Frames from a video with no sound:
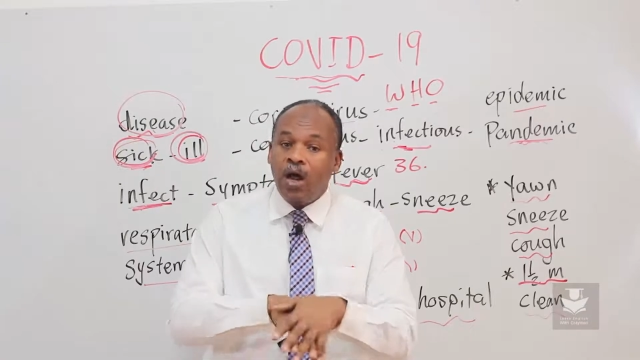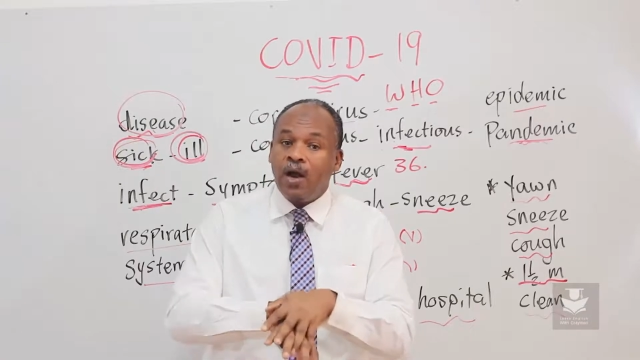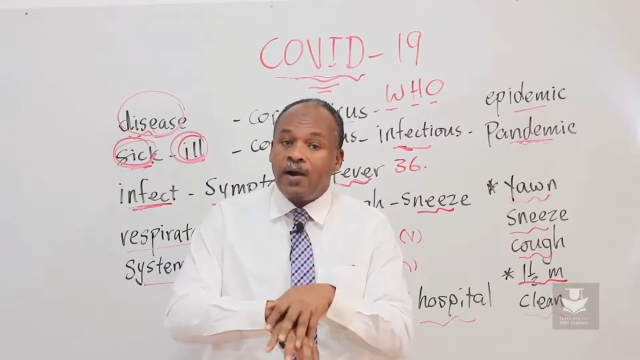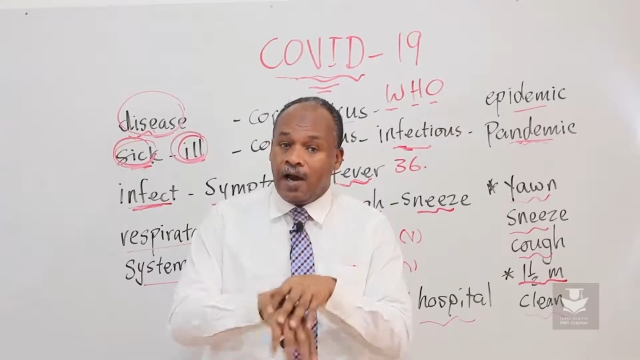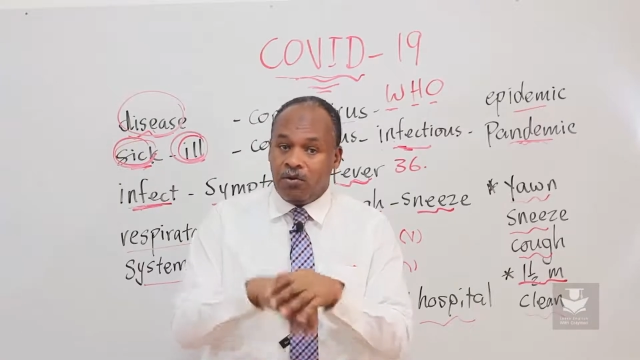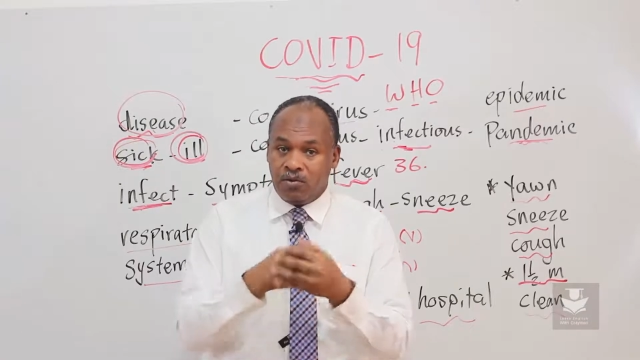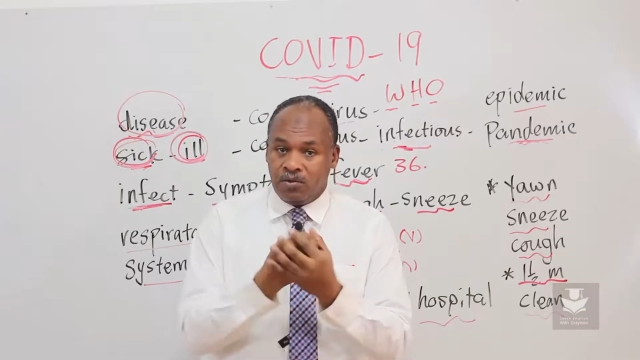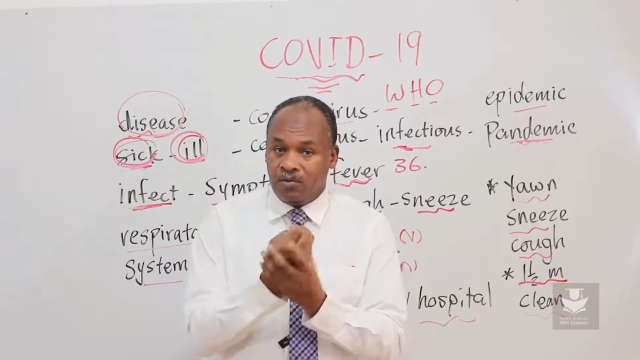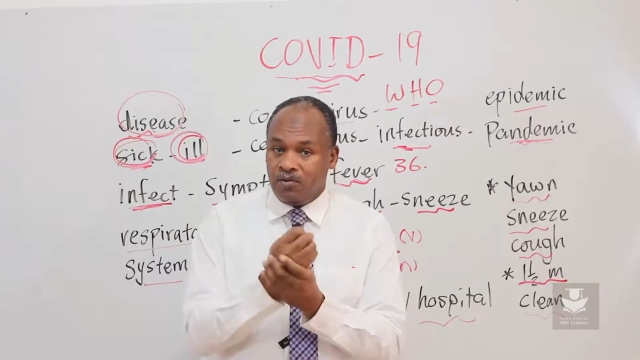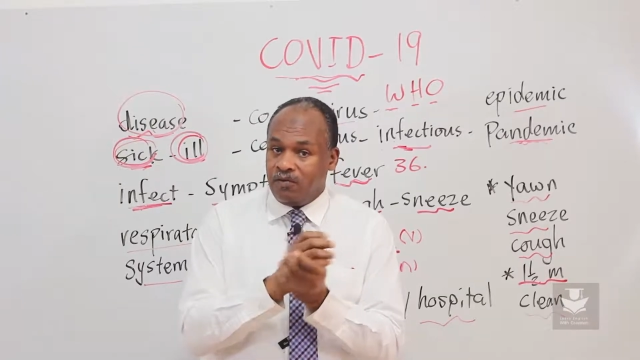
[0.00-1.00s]
round,
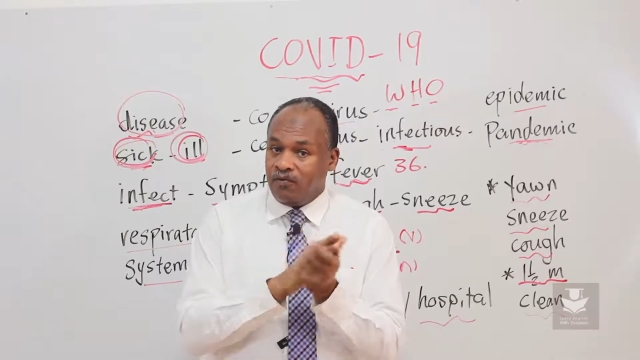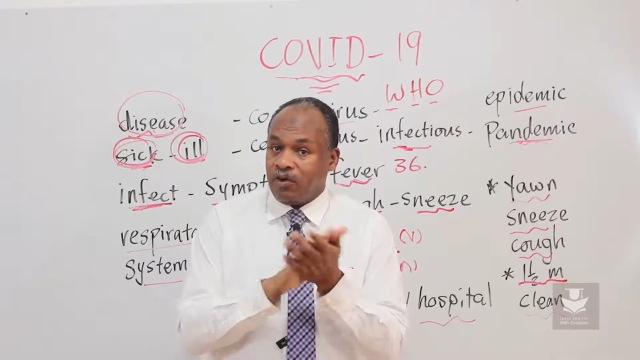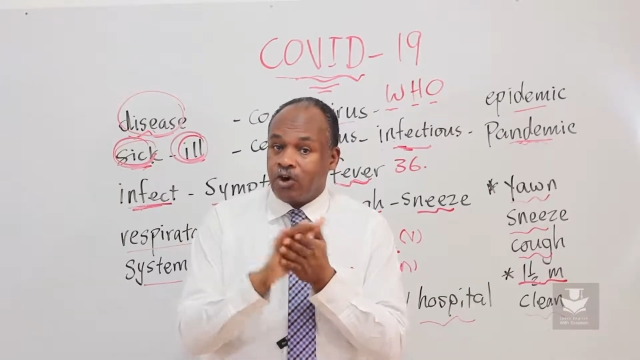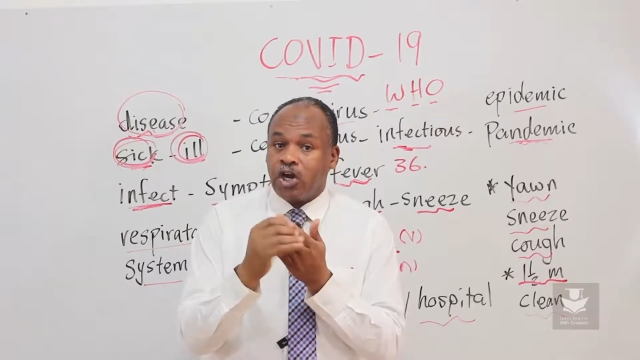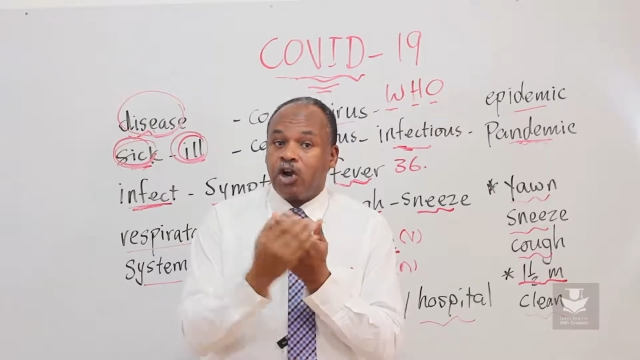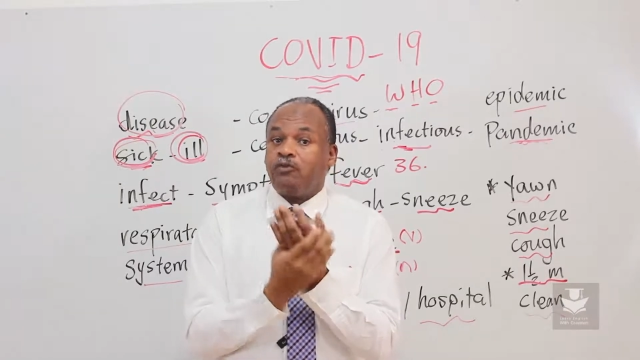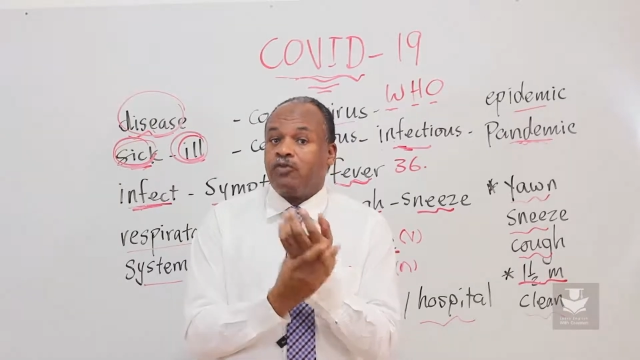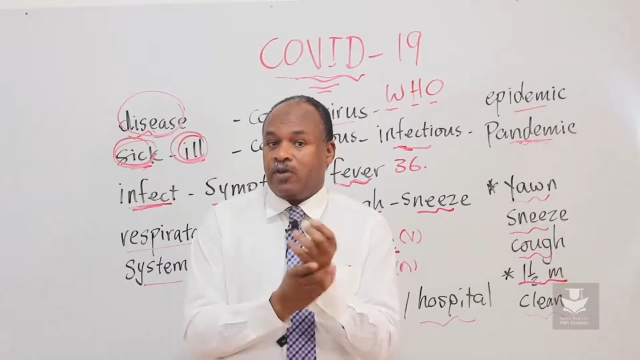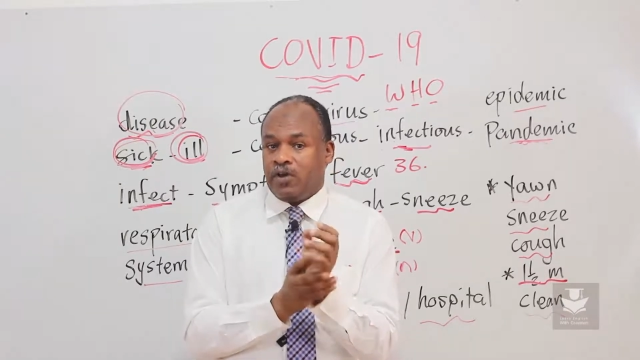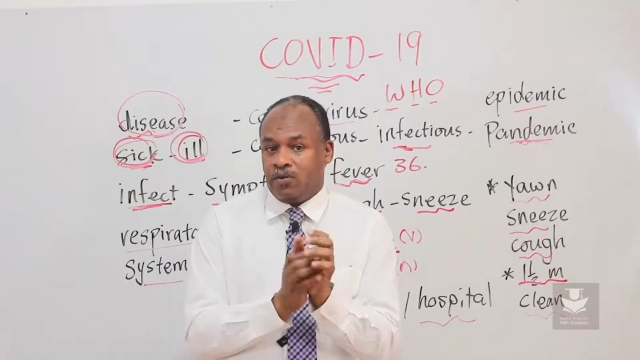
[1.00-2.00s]
very carefully.